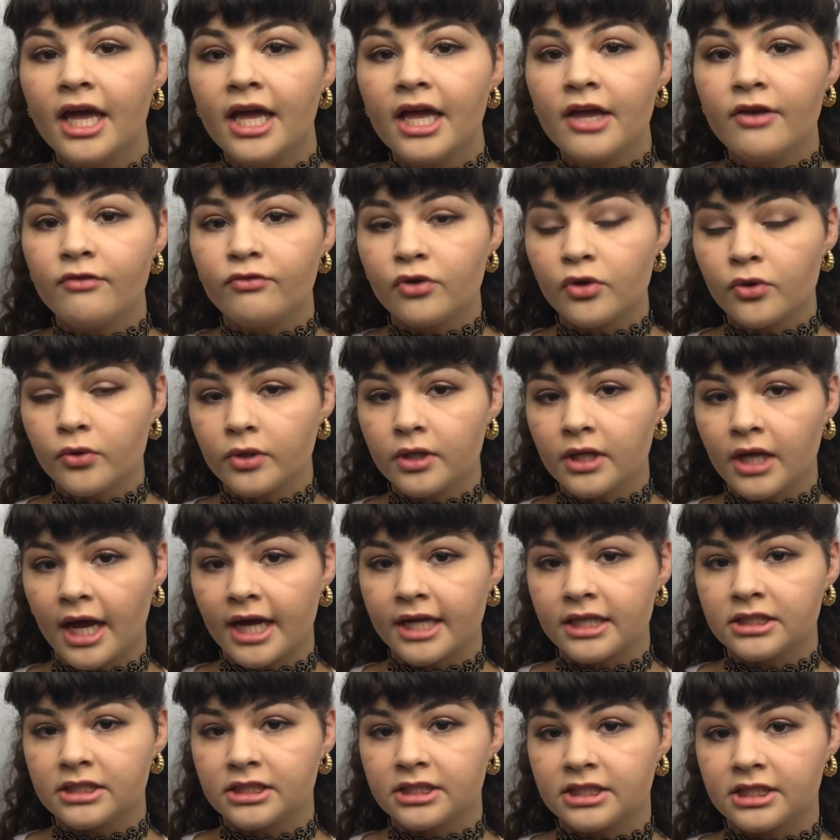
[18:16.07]
If you would
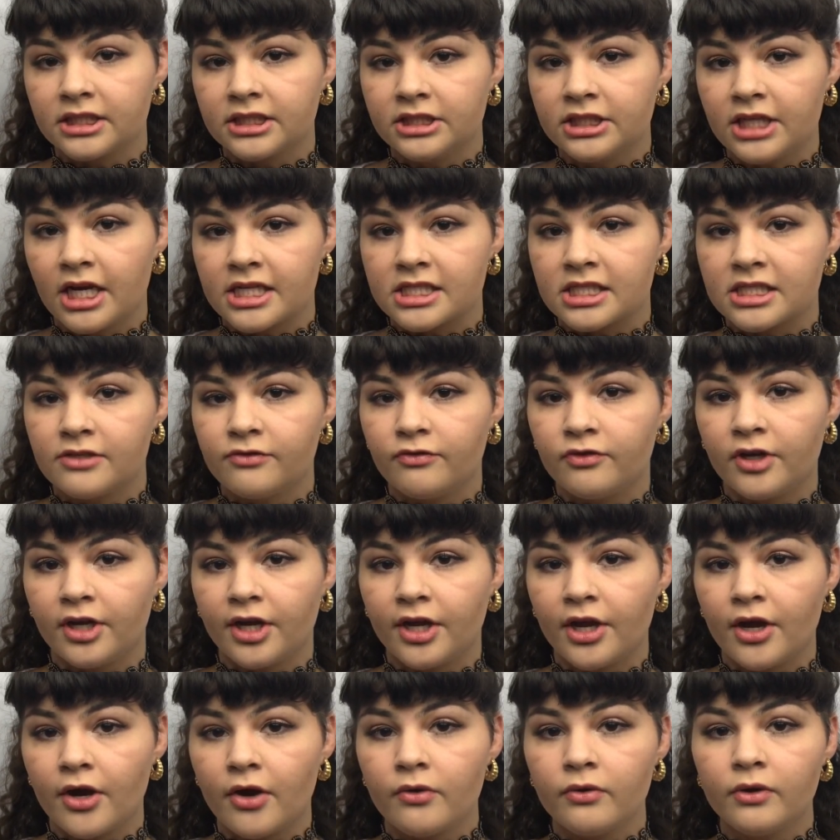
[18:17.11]
like to suggest a
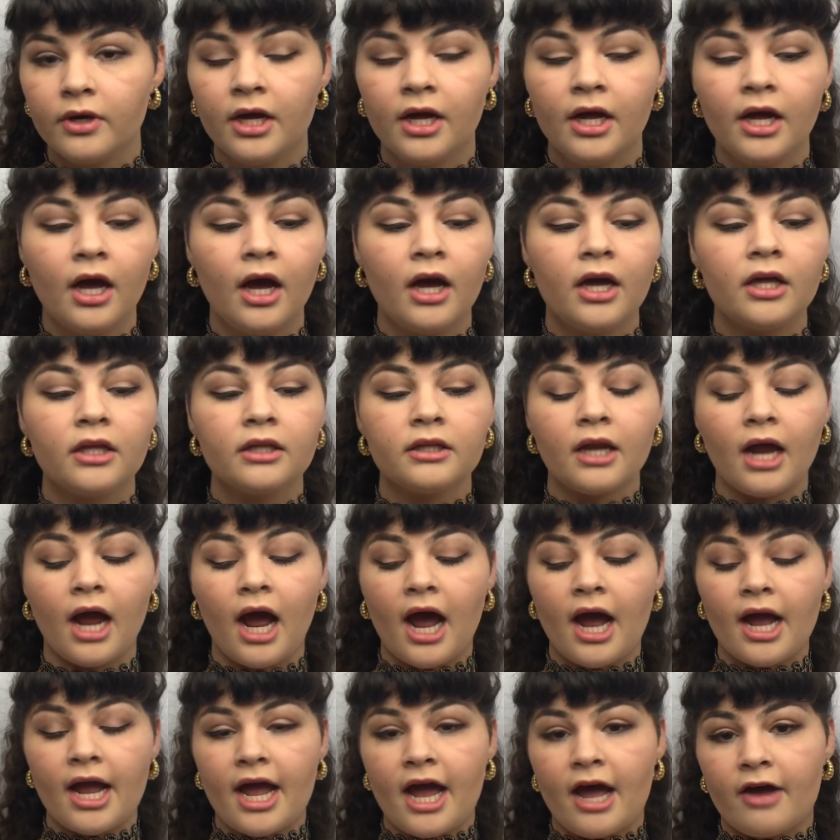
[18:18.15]
video,
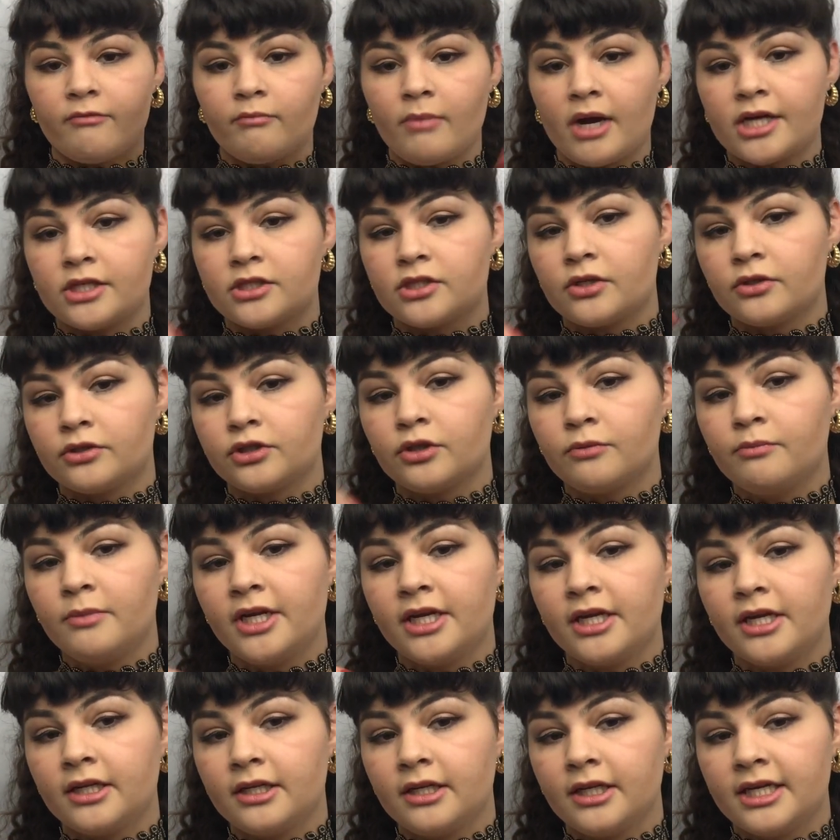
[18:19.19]
I have my social
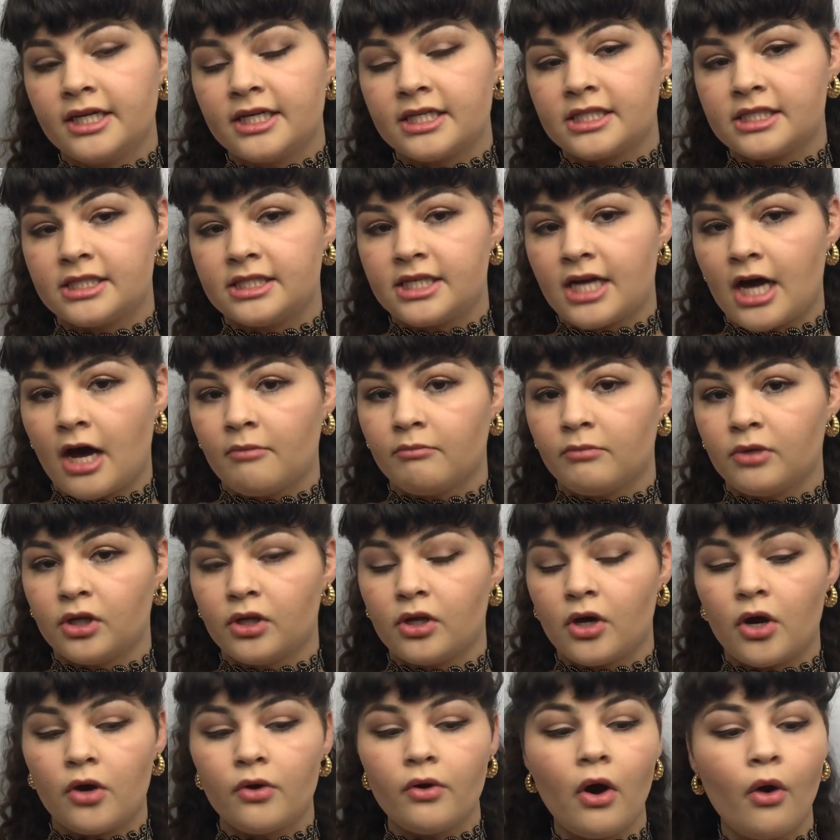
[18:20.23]
media links down
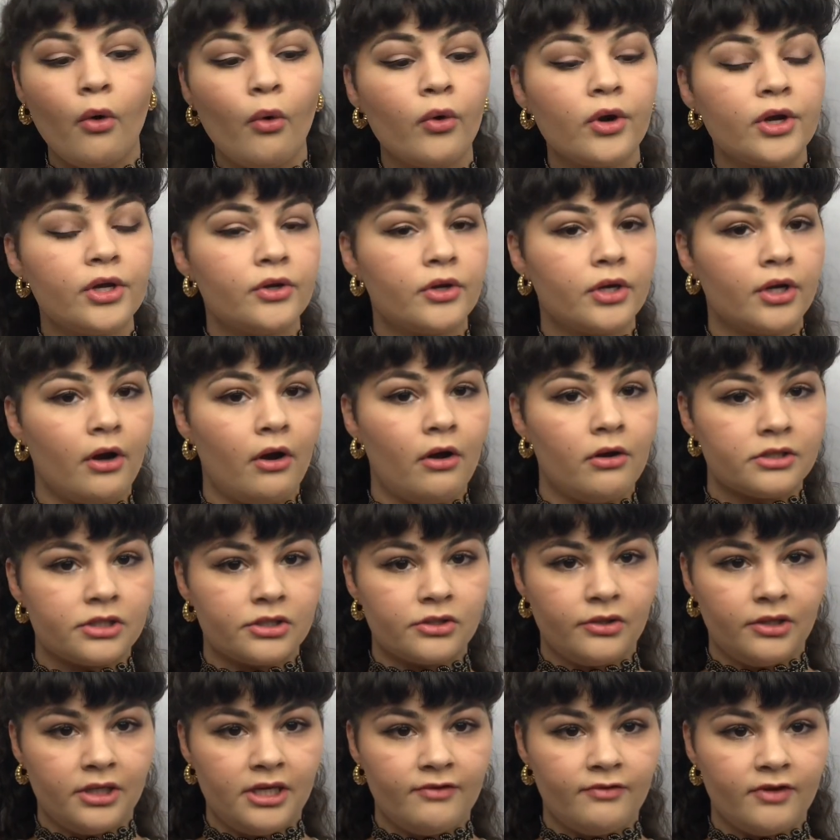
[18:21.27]
below, or you could
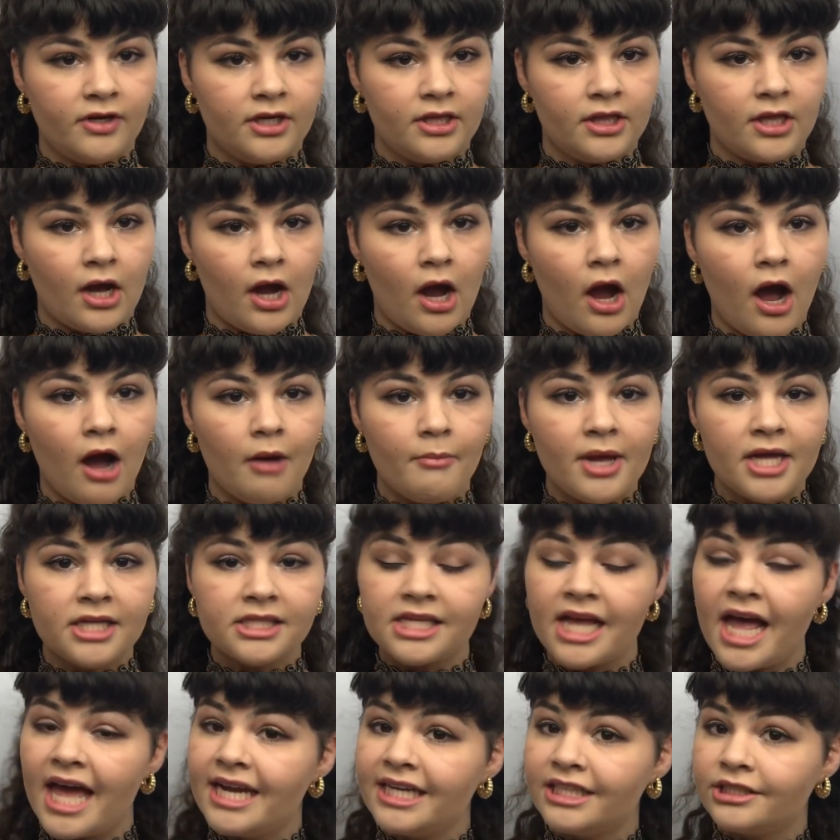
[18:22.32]
also leave it in the comments
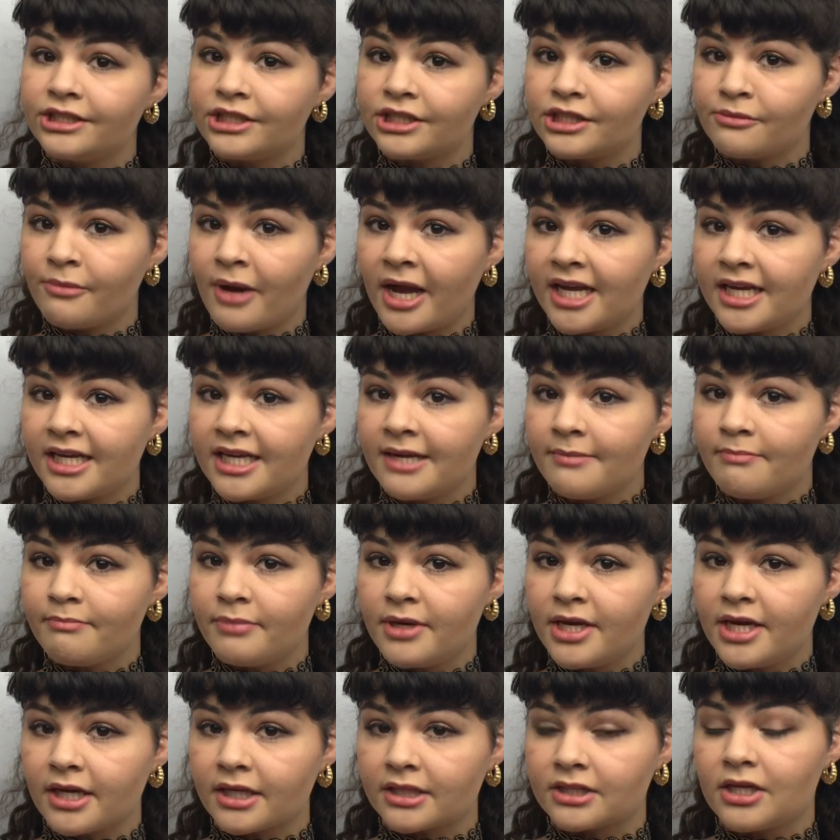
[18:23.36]
and it just might get
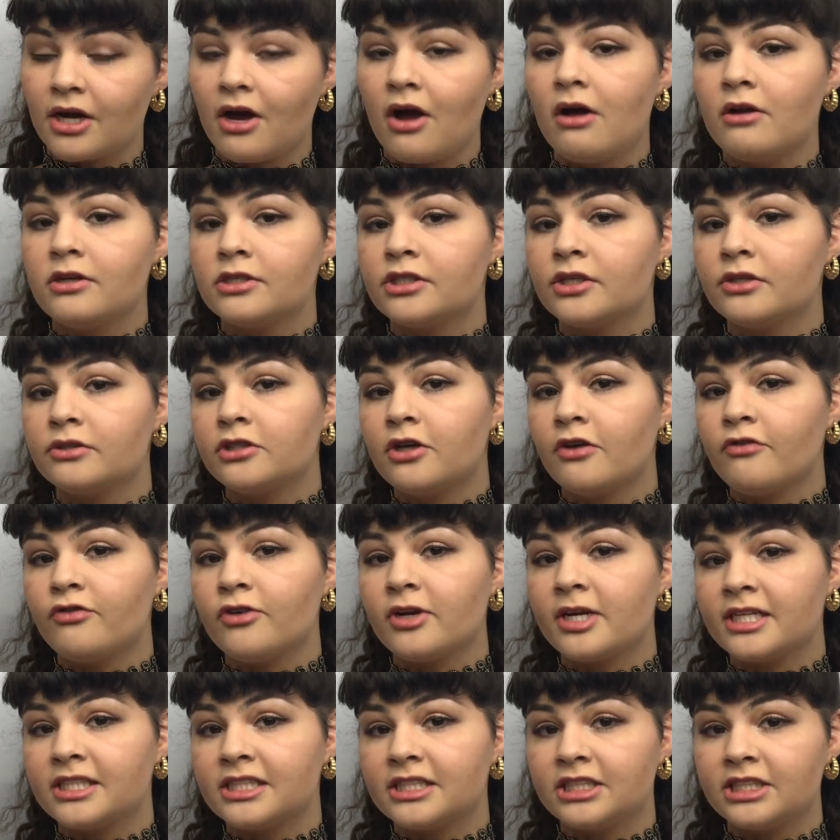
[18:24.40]
picked. Also, don't
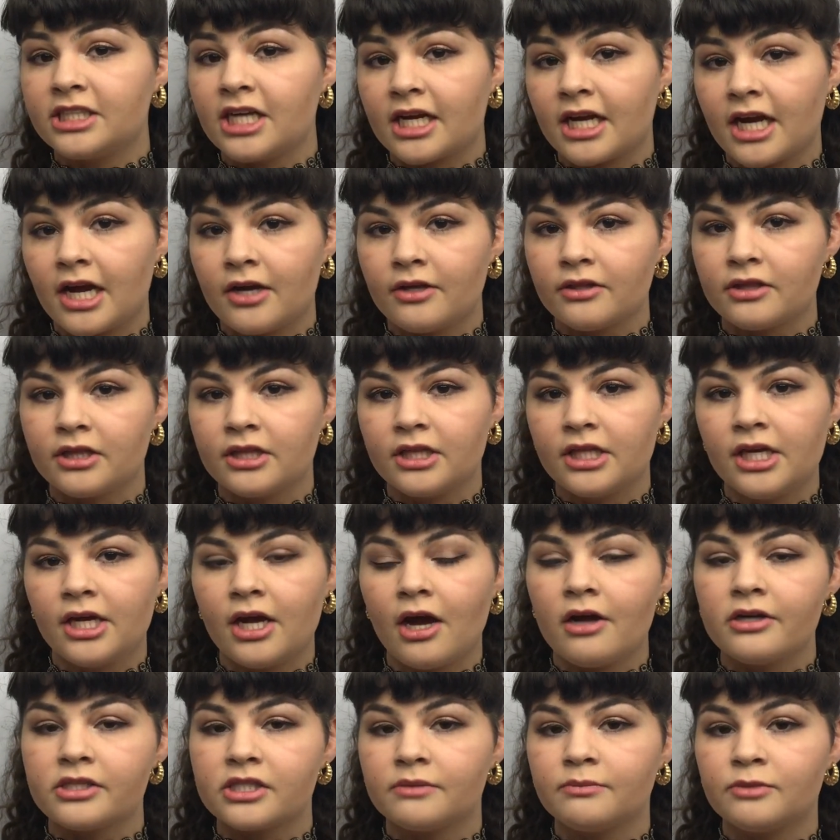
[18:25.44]
forget to check out the
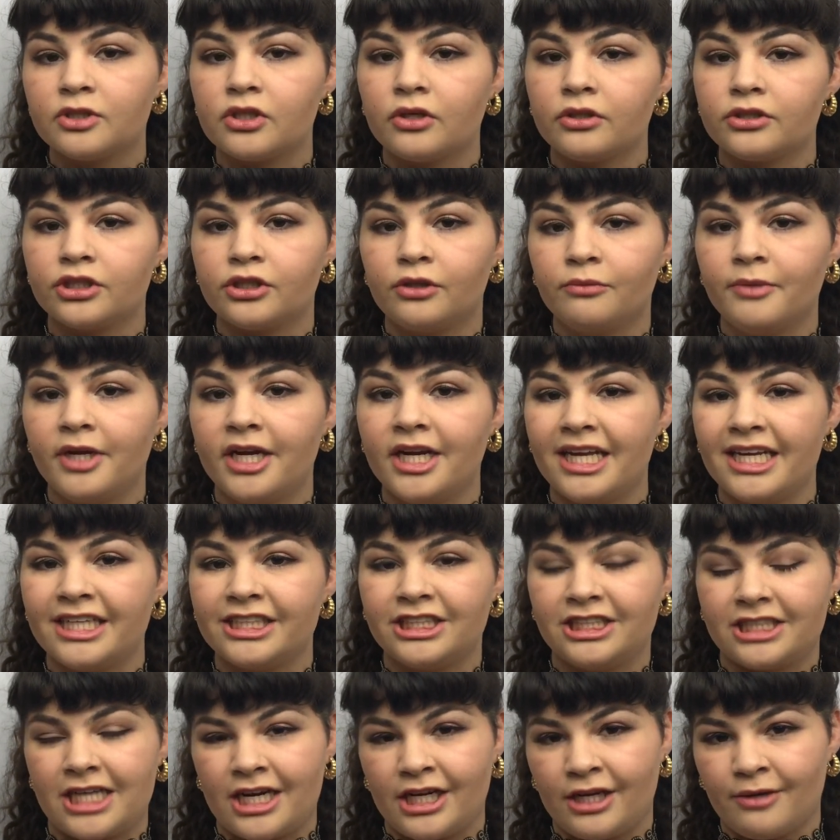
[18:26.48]
awesome social media
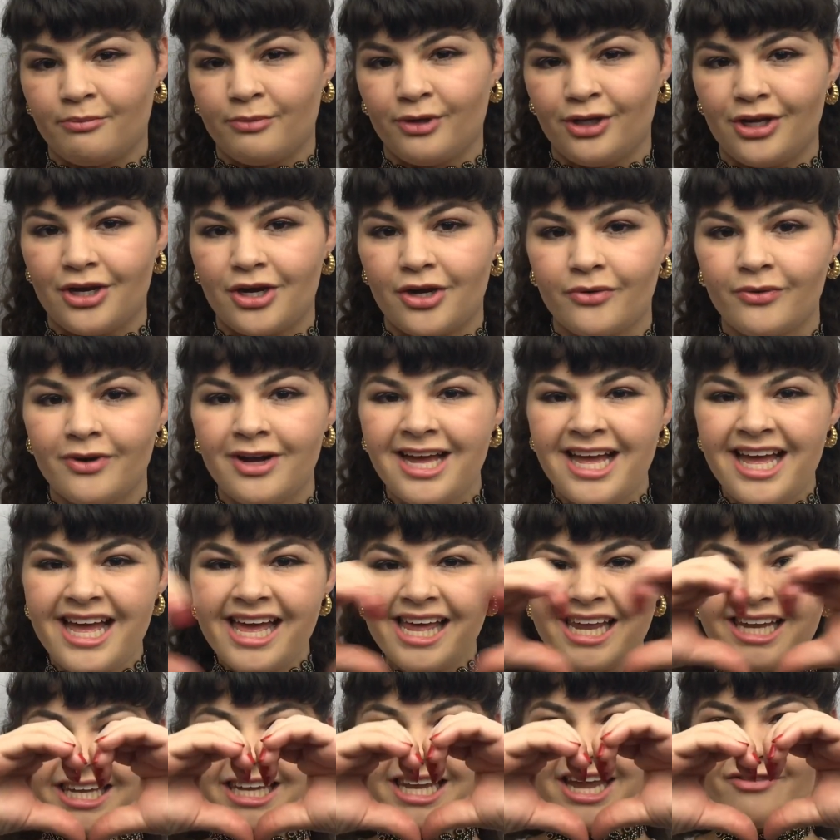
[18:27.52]
shout out below.
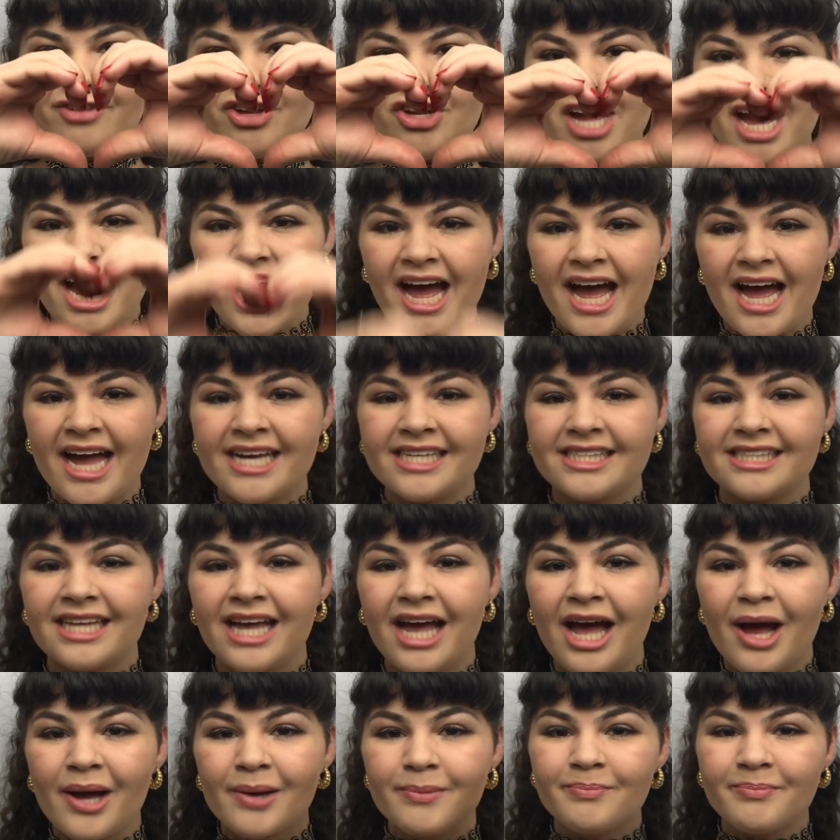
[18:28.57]
Love you guys.
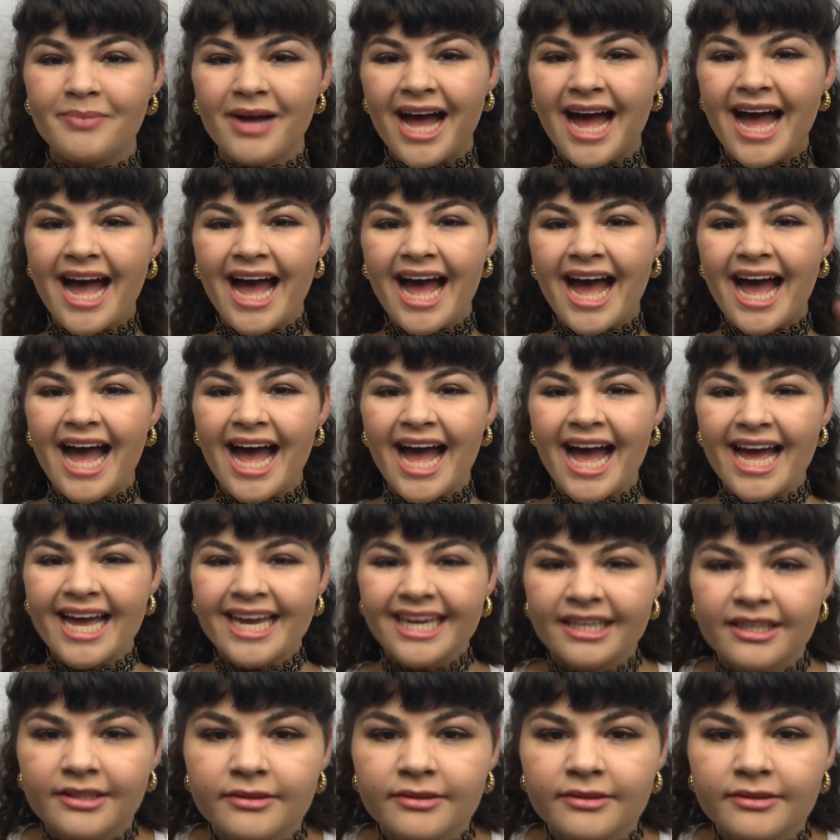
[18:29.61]
Bye.